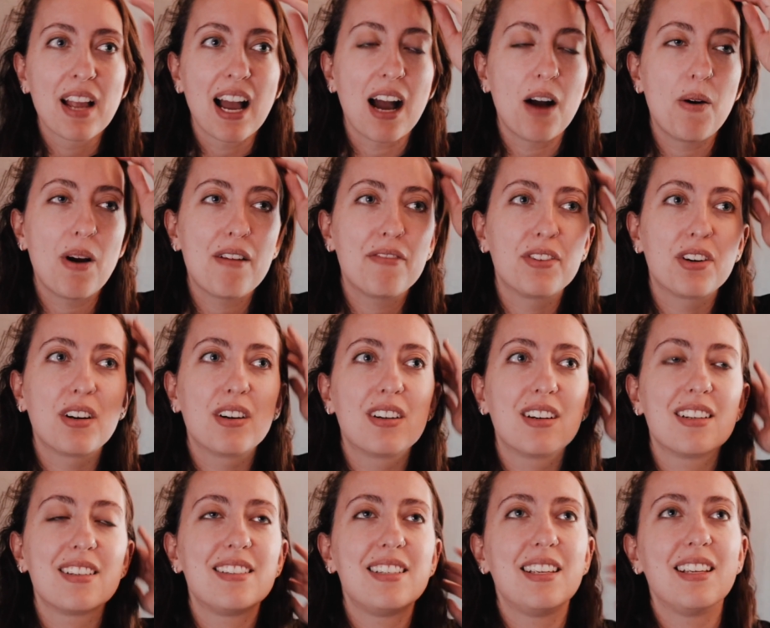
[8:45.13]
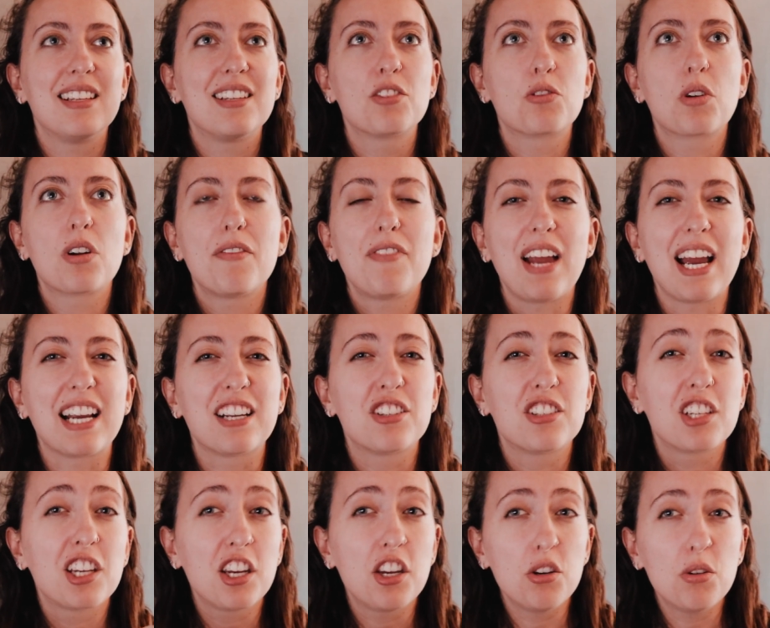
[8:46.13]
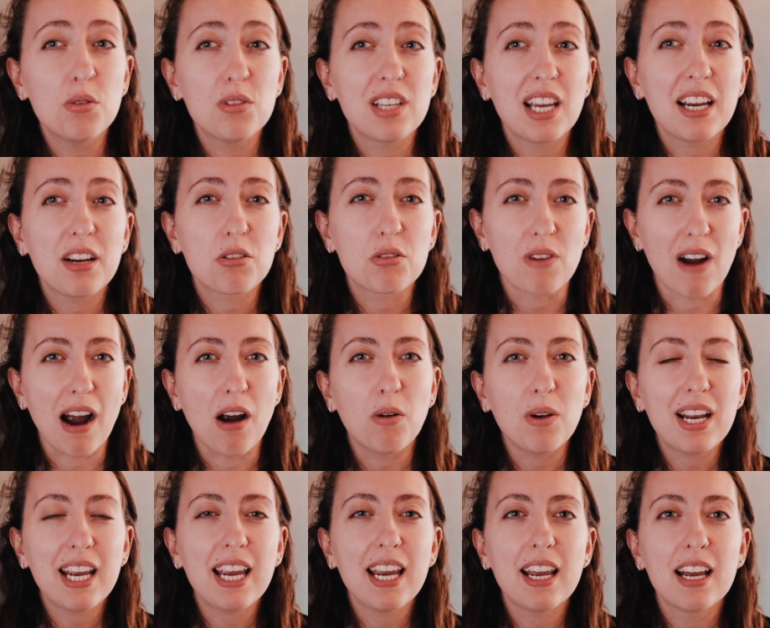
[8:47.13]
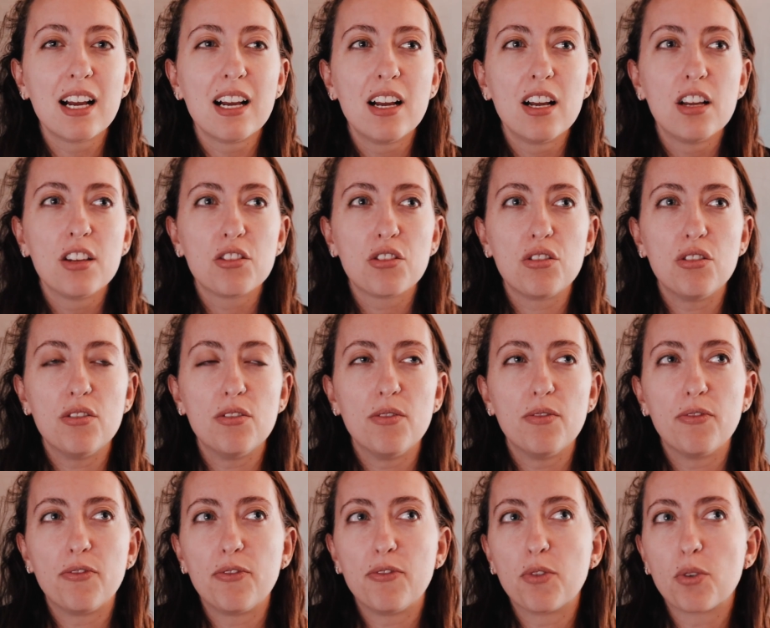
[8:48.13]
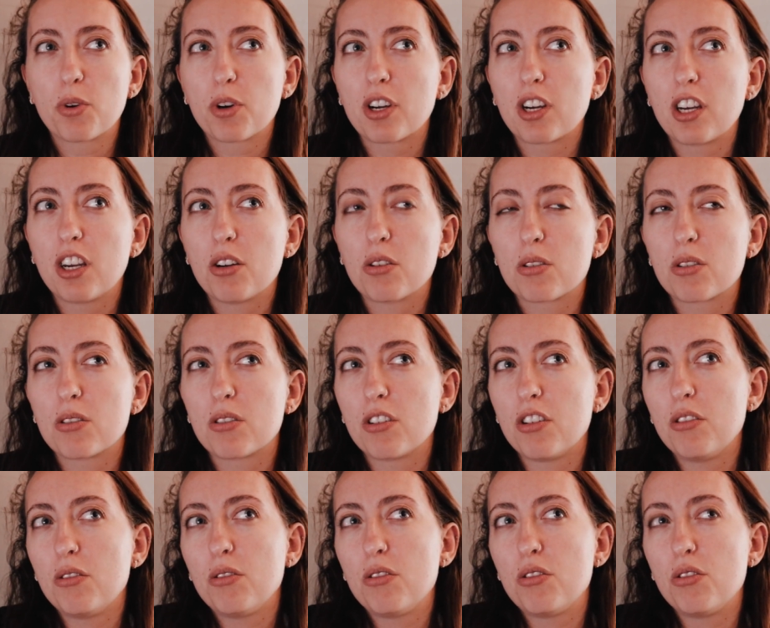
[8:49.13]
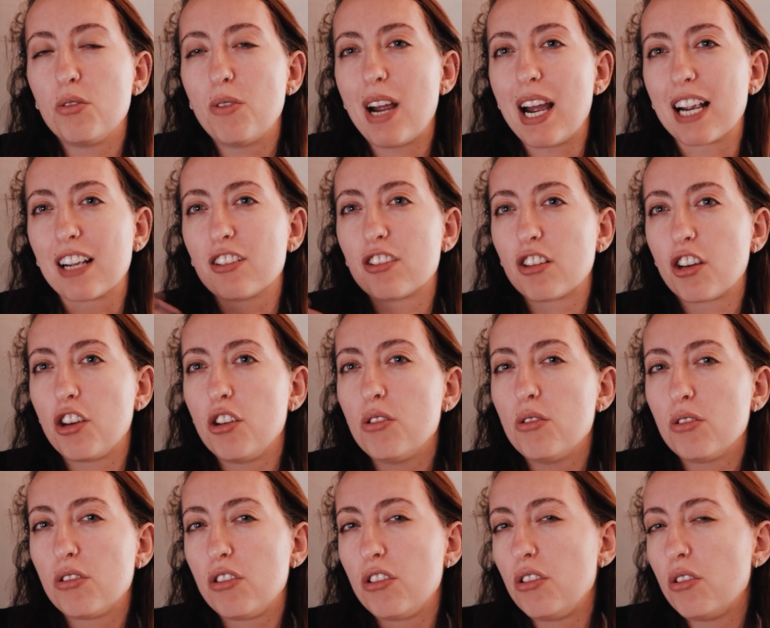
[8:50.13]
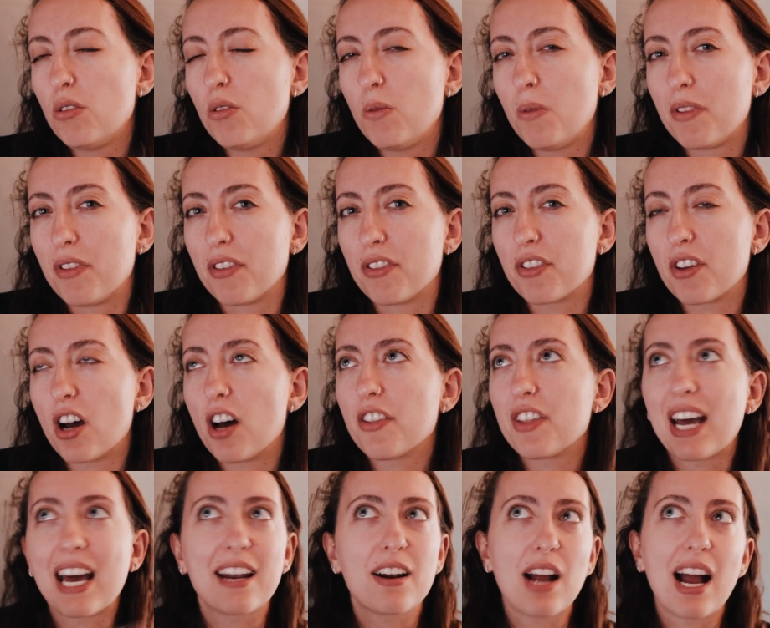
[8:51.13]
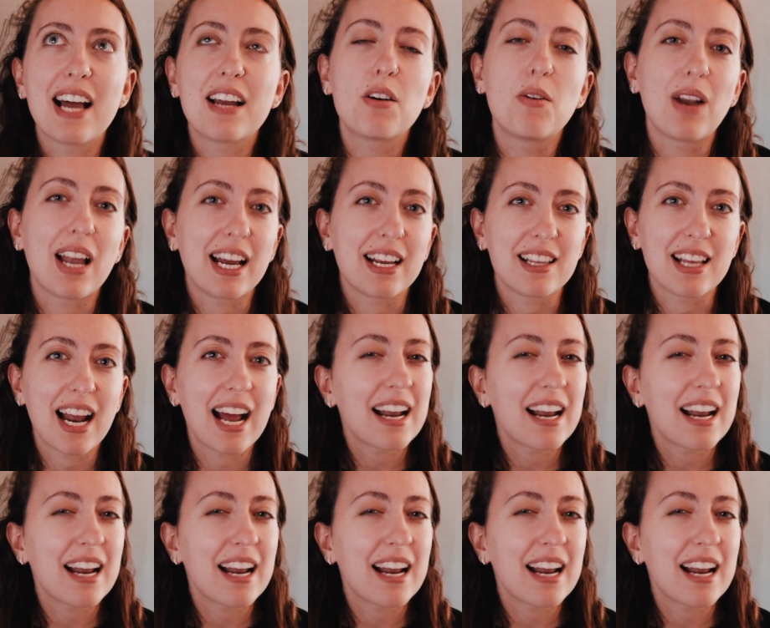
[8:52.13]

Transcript: However, sort of excusing Crowley for your you to excuse you with the Thoth, I, I don't like that.